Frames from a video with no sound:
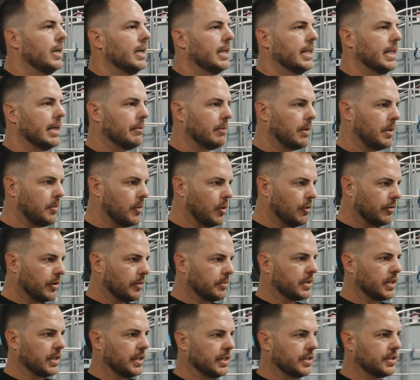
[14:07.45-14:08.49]
Then we move
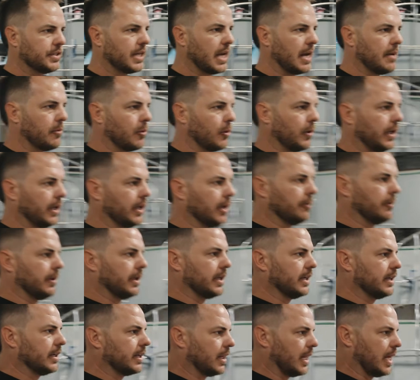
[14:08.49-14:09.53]
them to this table here. We
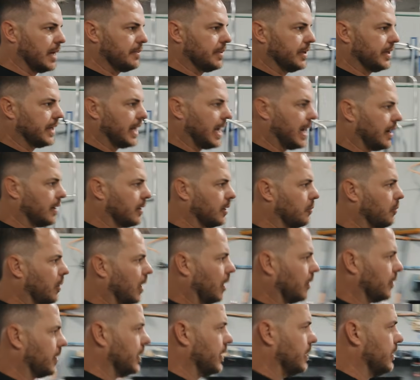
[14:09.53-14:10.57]
can clamp it down and
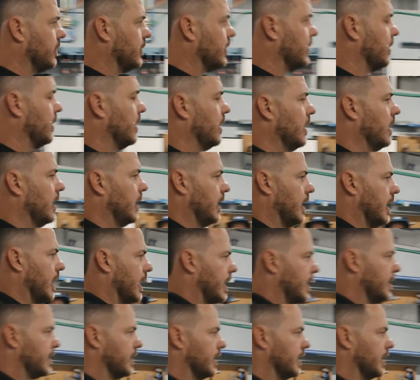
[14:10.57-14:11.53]
weld it, and